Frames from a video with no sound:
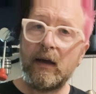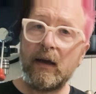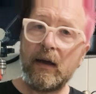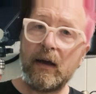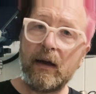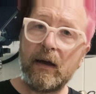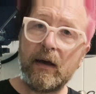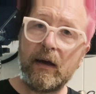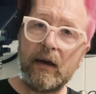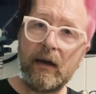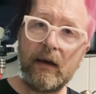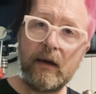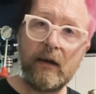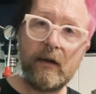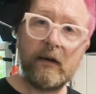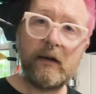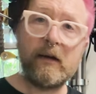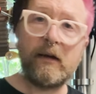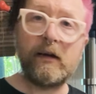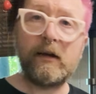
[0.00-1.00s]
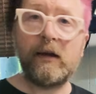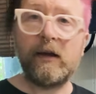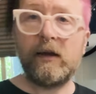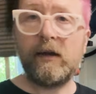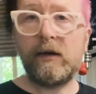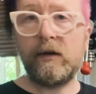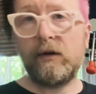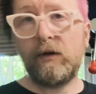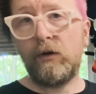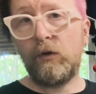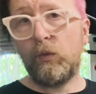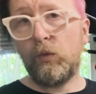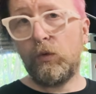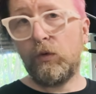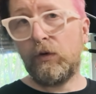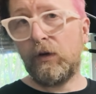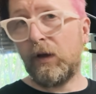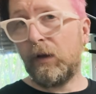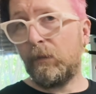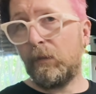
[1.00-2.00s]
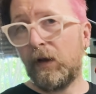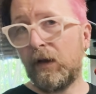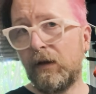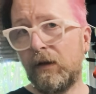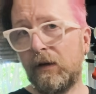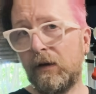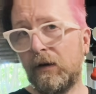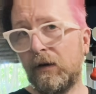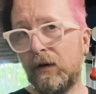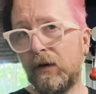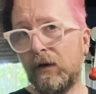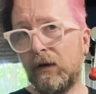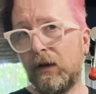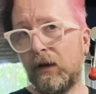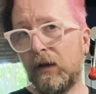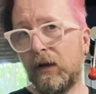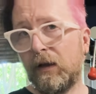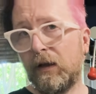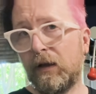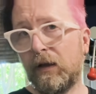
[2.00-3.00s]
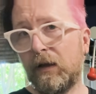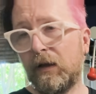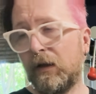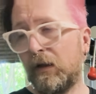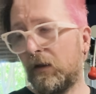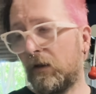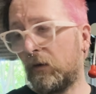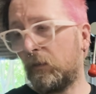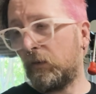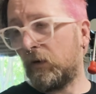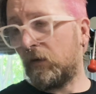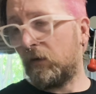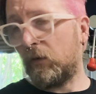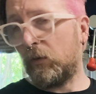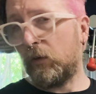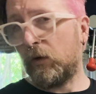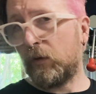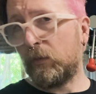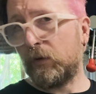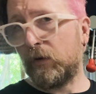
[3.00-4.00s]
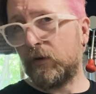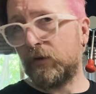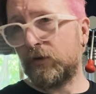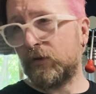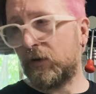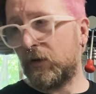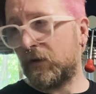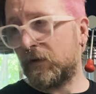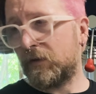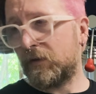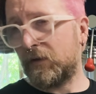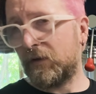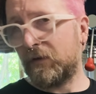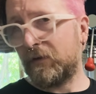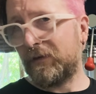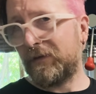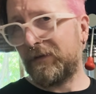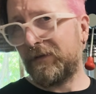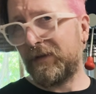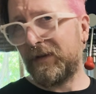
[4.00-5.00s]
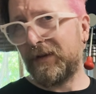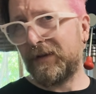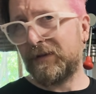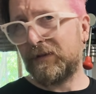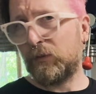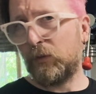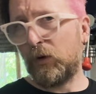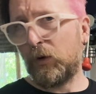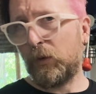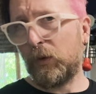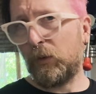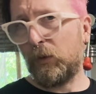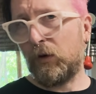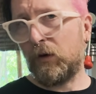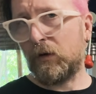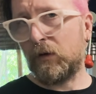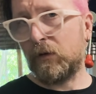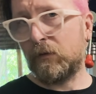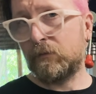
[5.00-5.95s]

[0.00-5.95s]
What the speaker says: and we'll get making a little bit of a workbench and see if it's what we want.